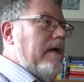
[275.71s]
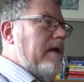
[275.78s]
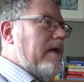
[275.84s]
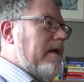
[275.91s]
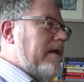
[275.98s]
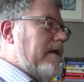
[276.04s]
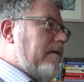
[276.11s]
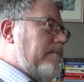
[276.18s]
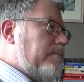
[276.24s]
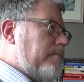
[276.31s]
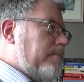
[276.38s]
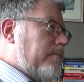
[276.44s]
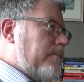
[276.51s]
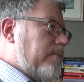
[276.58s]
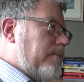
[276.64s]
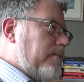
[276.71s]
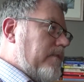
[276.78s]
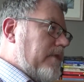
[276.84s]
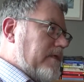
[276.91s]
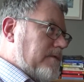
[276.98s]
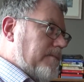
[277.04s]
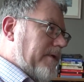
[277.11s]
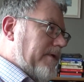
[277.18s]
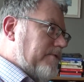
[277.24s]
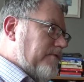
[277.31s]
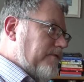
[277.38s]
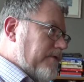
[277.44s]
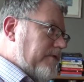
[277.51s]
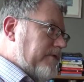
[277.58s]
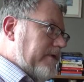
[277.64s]
There's a
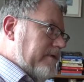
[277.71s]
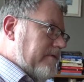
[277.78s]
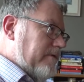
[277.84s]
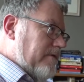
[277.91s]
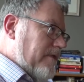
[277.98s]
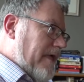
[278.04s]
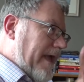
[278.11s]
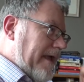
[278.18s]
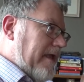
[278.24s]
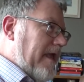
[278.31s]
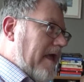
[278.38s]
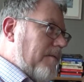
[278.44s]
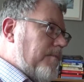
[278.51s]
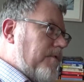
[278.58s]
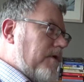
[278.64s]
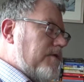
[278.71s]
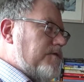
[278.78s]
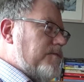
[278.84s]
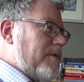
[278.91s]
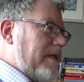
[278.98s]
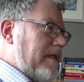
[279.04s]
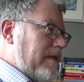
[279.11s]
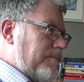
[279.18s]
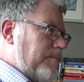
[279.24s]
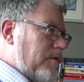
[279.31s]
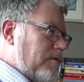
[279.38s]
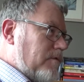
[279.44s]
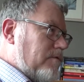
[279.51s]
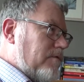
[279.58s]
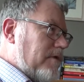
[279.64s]
microphone in that camera as well. I'm
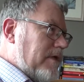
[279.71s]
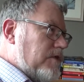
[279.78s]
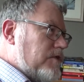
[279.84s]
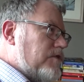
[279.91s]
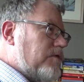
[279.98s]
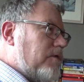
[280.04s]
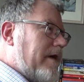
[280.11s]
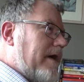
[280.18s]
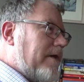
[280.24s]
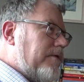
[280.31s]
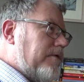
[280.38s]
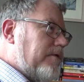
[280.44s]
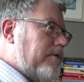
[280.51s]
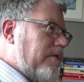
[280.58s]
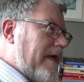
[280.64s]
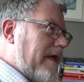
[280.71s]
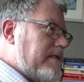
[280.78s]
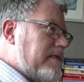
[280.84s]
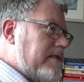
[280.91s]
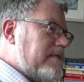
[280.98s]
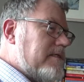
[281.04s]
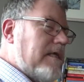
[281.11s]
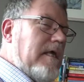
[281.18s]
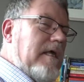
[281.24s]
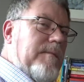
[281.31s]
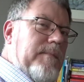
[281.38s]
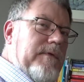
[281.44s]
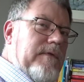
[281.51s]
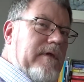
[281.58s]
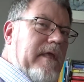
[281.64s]
not really sure how good that is,
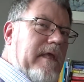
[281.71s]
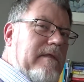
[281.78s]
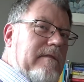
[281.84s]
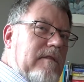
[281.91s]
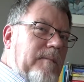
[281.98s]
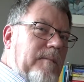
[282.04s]
but the